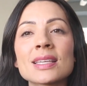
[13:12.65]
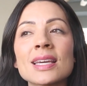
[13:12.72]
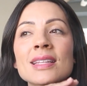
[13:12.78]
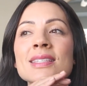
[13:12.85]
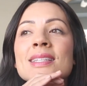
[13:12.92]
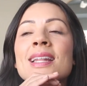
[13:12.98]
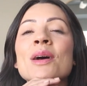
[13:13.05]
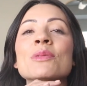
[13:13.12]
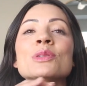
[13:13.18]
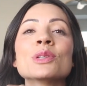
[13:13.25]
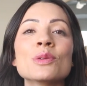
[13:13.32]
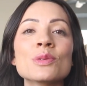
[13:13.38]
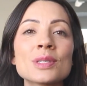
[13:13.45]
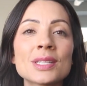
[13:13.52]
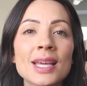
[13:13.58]
It's now
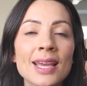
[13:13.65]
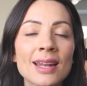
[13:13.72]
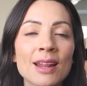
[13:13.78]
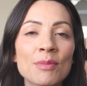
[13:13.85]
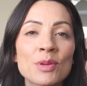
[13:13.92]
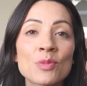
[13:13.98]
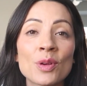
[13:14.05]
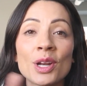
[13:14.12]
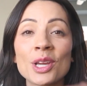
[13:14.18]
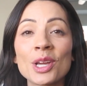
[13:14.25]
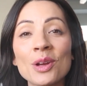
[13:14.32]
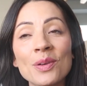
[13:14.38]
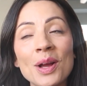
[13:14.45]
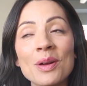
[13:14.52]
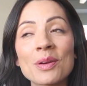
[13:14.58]
Tuesday and I've been running
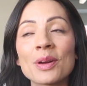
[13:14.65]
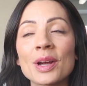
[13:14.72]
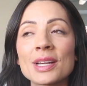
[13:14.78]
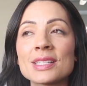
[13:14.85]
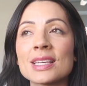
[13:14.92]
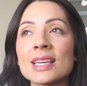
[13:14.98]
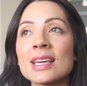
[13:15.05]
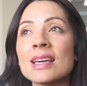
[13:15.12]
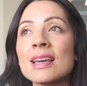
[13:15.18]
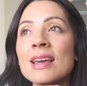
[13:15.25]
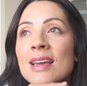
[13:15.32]
around crazy.